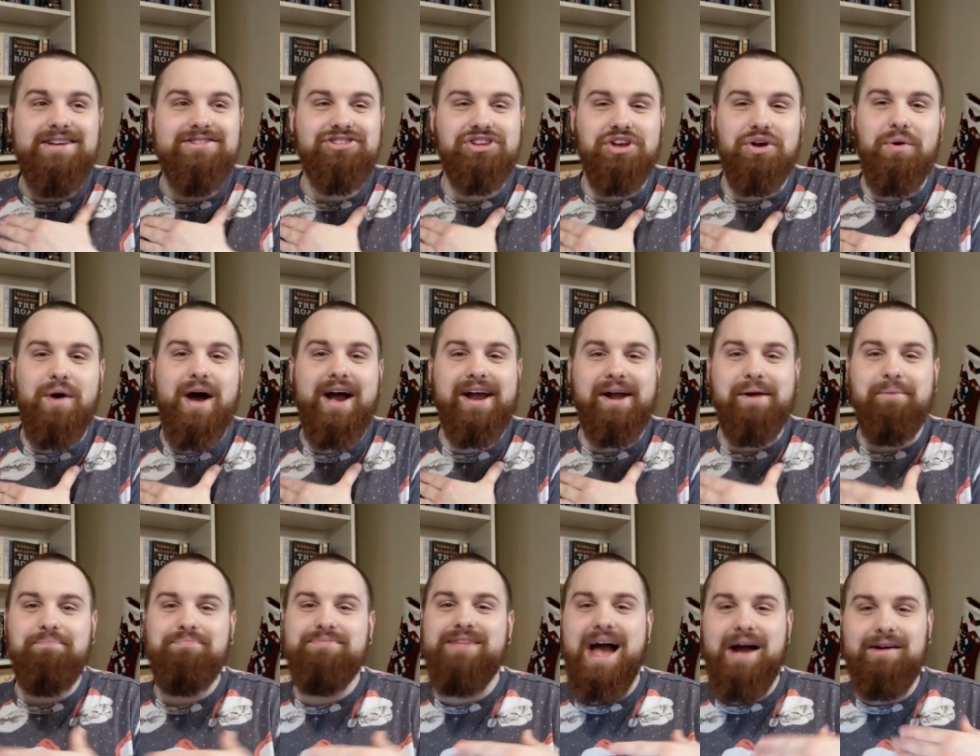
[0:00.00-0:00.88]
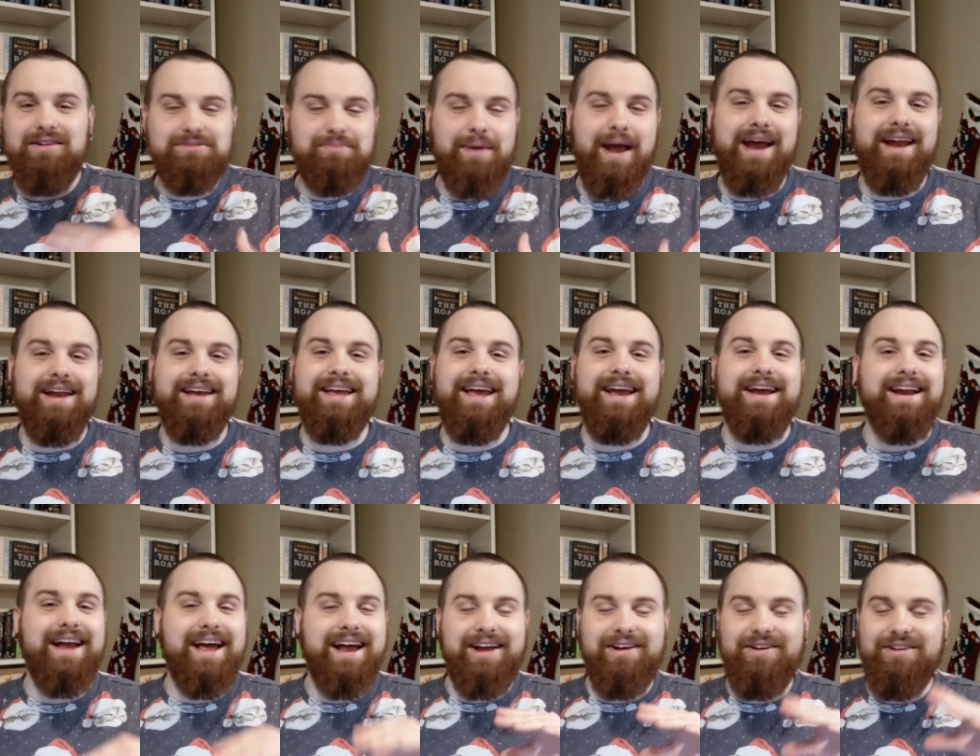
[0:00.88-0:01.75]
So I, I was
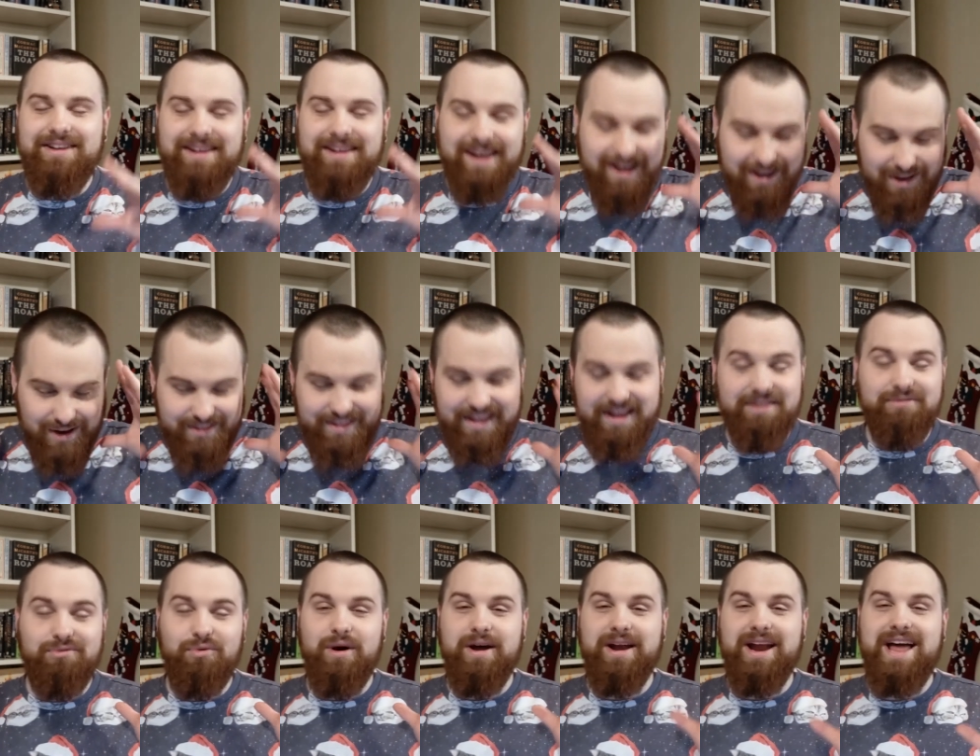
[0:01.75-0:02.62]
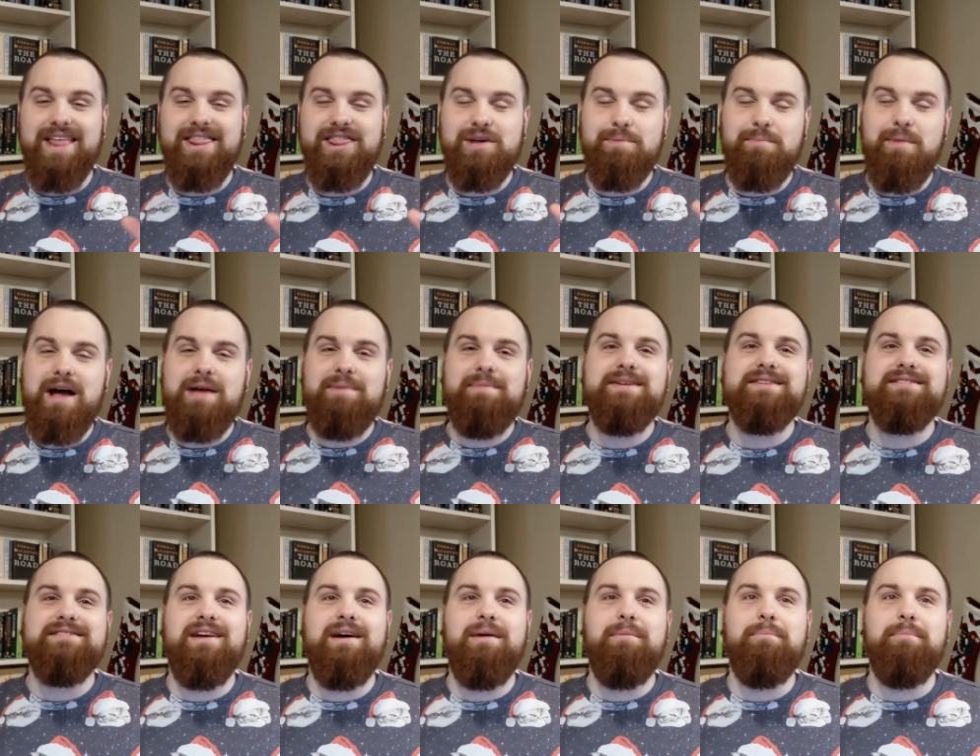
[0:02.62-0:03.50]
panicking. I couldn't, couldn't think of one. There might be
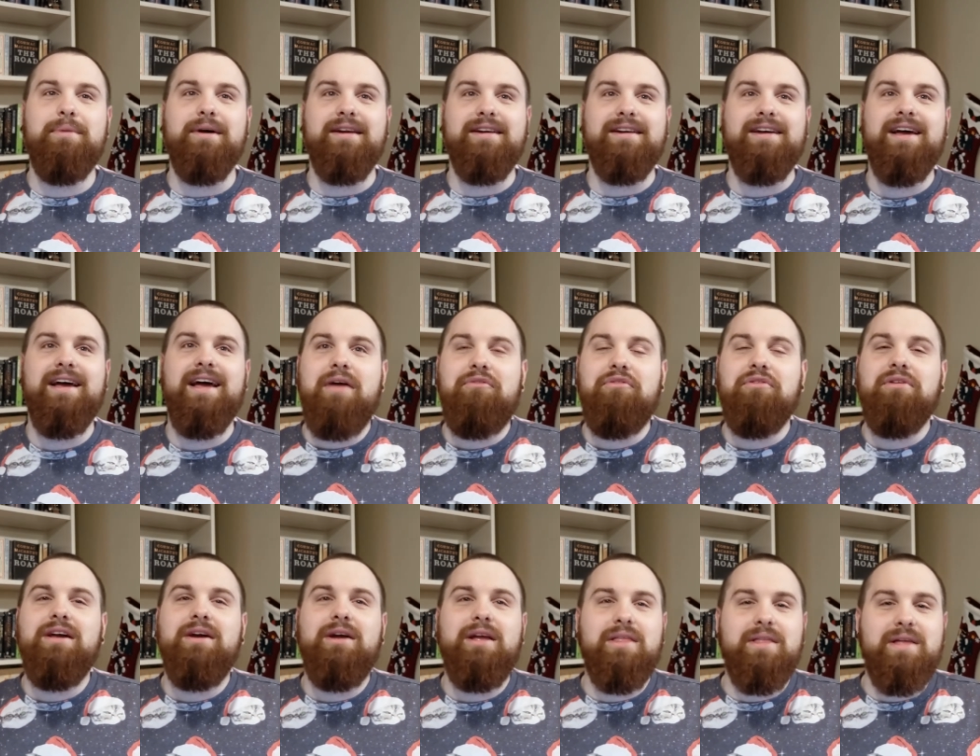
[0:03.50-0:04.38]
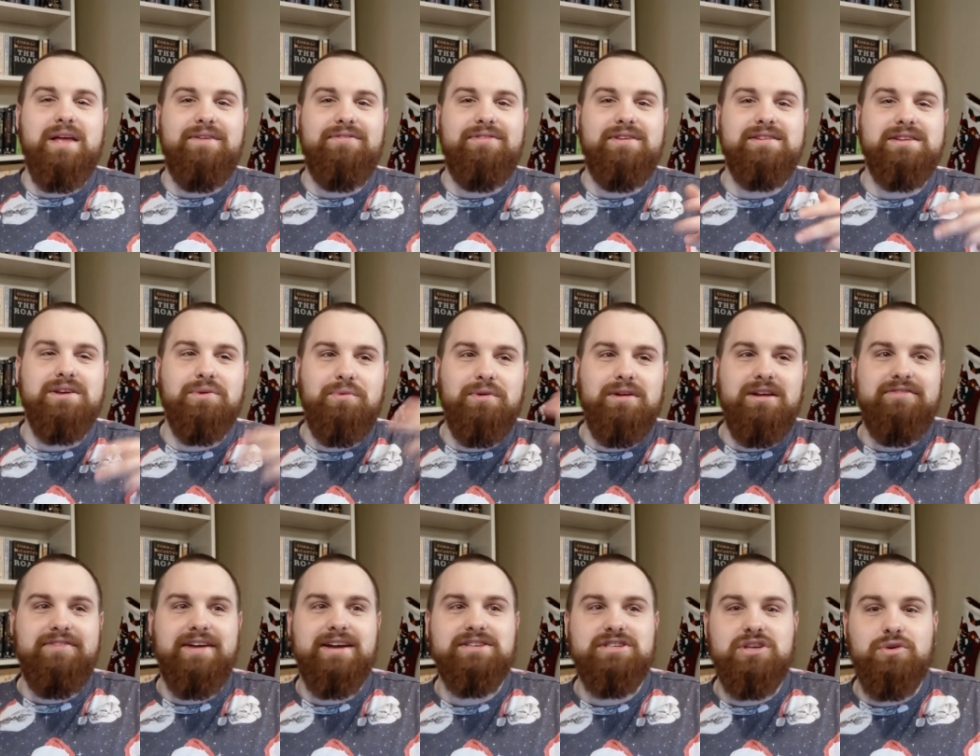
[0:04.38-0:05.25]
some, but I feel like if it's a
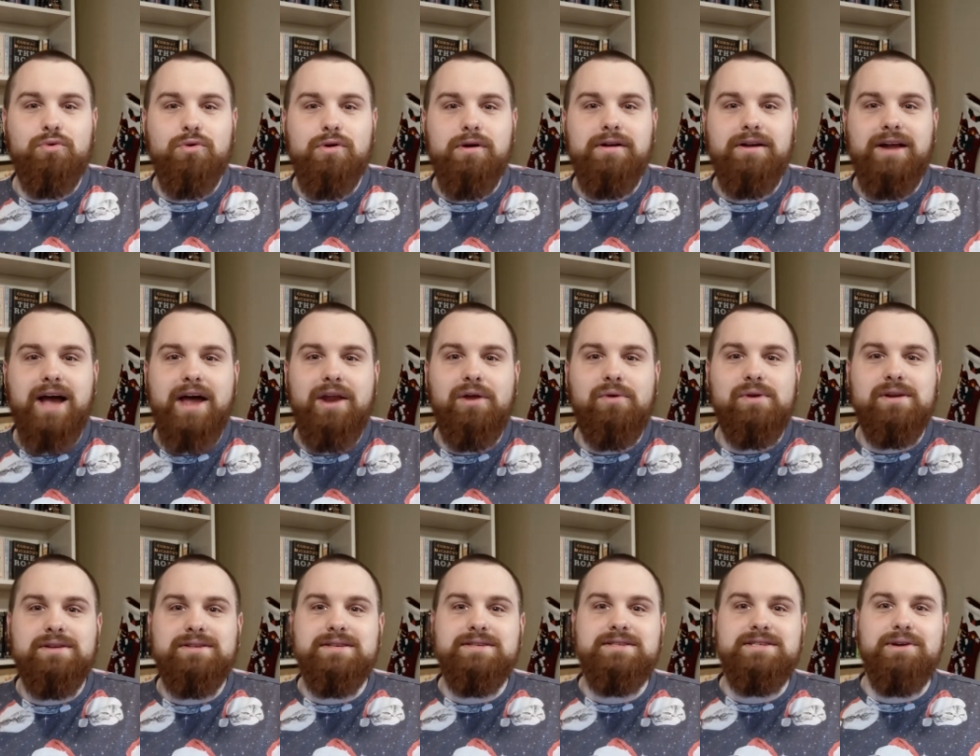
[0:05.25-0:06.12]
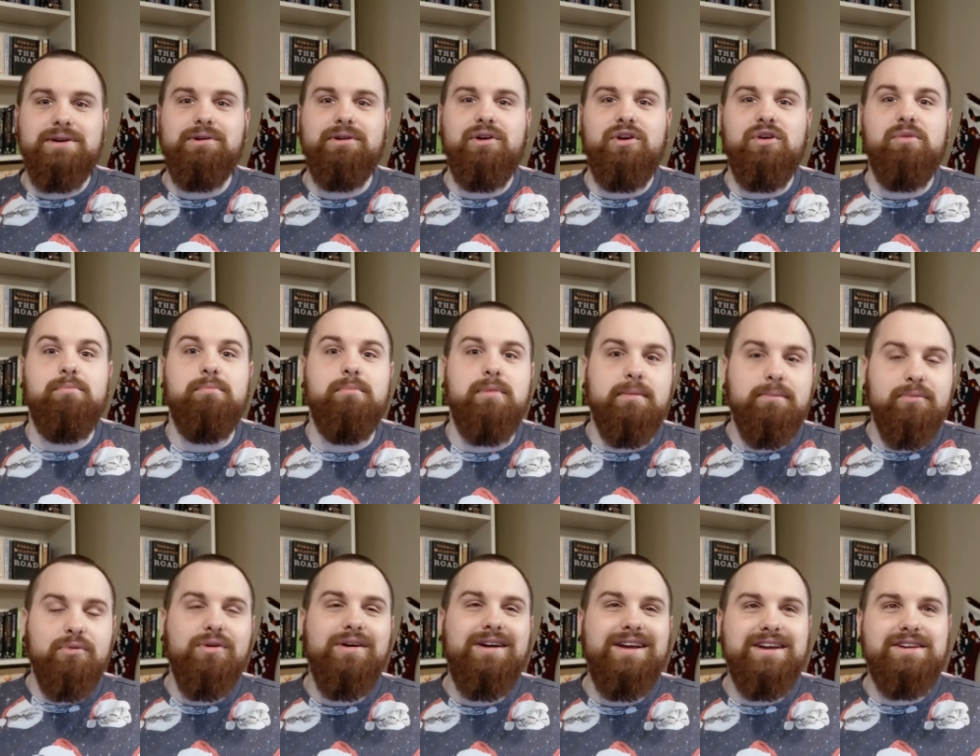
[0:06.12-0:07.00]
really fancy word, I don't necessarily
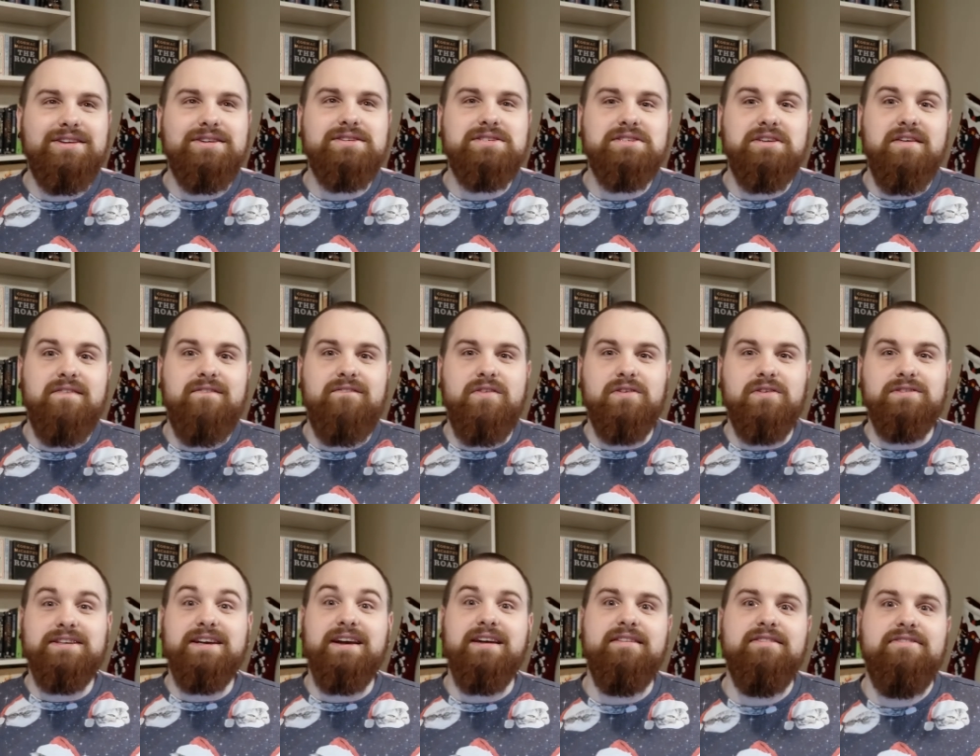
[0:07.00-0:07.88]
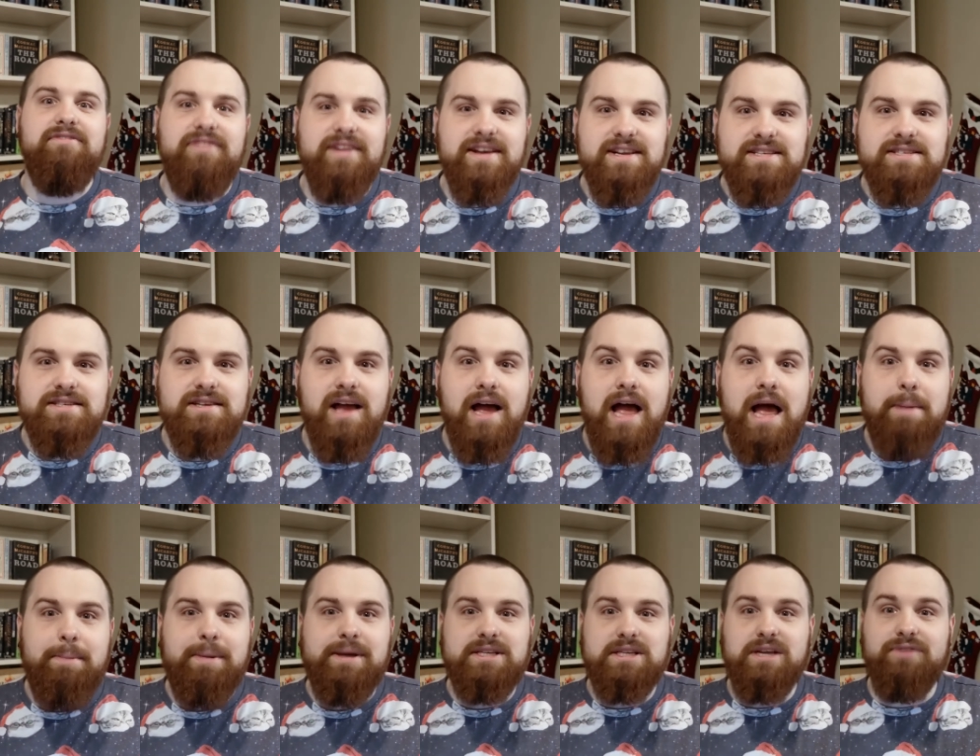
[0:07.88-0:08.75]
remember it. It just it feels like it fits
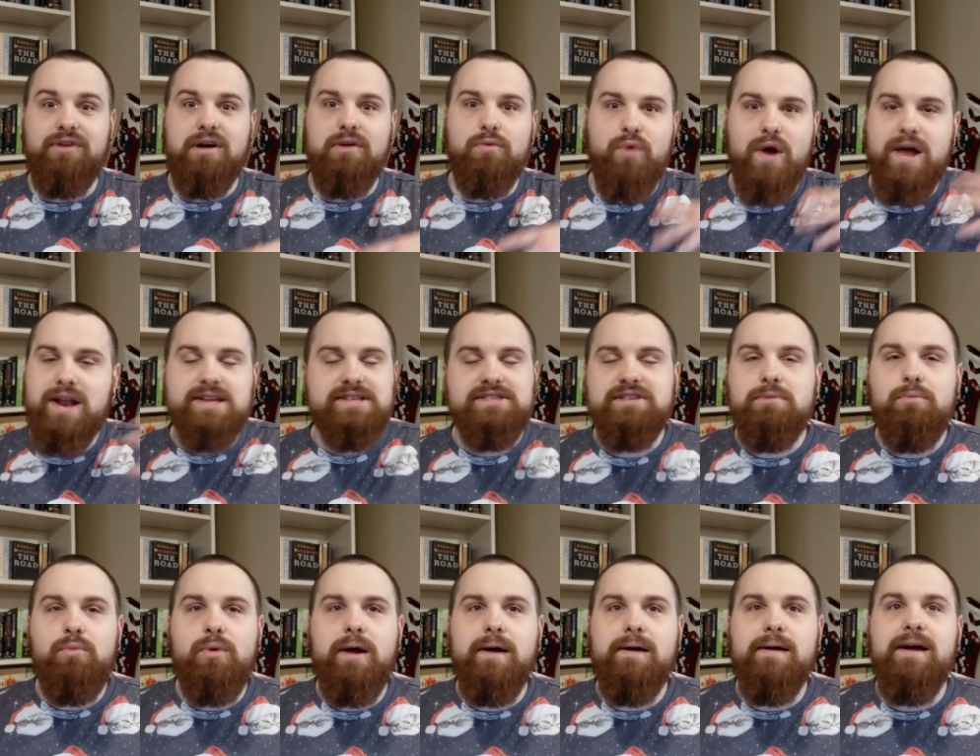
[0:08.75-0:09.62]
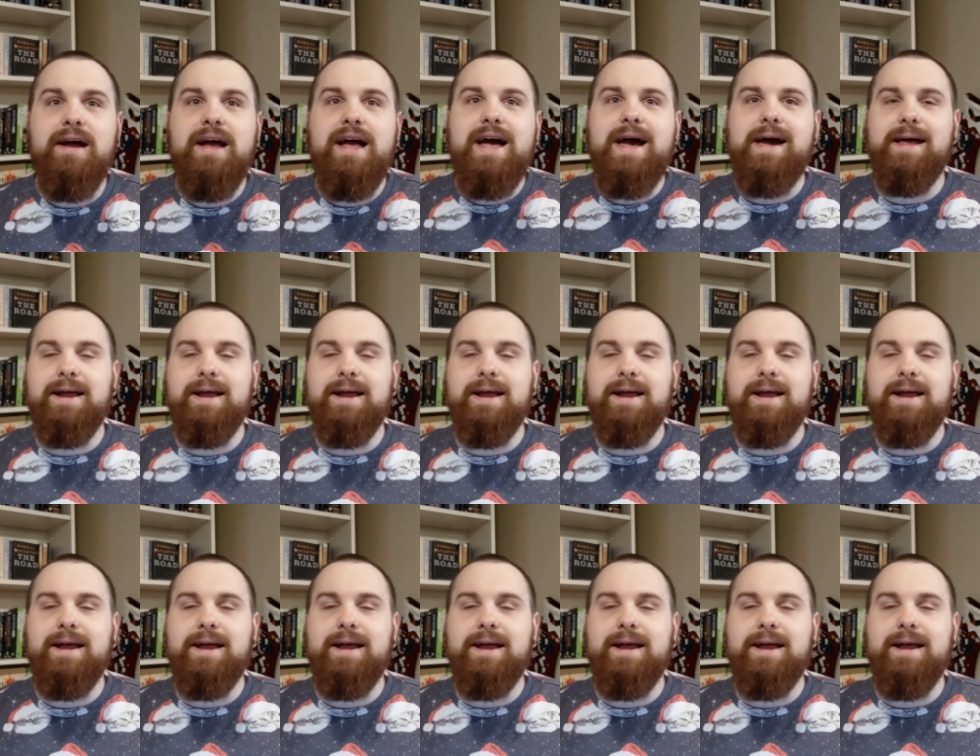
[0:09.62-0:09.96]
based off I read it somewhere